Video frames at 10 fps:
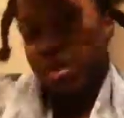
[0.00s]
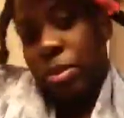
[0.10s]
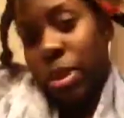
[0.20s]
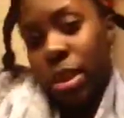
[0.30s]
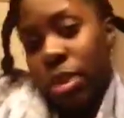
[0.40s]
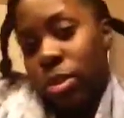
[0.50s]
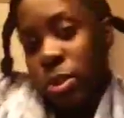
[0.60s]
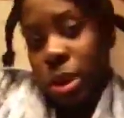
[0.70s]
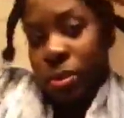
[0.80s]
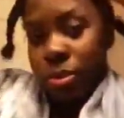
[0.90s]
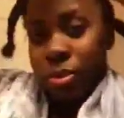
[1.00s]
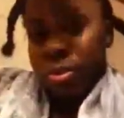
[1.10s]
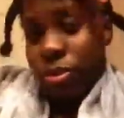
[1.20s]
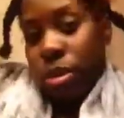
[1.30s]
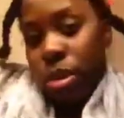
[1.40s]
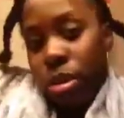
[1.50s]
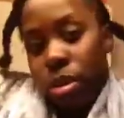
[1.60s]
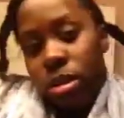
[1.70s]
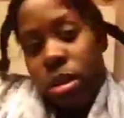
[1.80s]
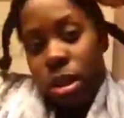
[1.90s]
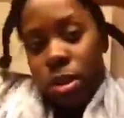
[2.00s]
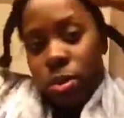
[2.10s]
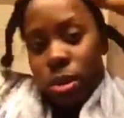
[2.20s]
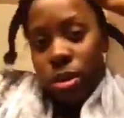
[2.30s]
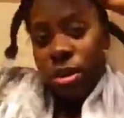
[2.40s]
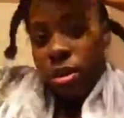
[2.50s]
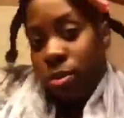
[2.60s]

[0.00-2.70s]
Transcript: But that's okay. It'll work.